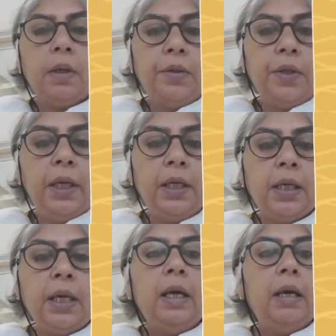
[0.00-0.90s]
3 inch,
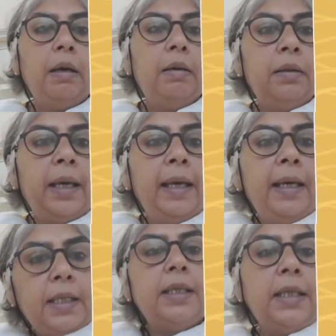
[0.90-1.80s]
the
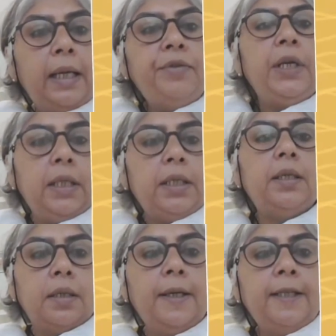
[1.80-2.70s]
inch itself changes.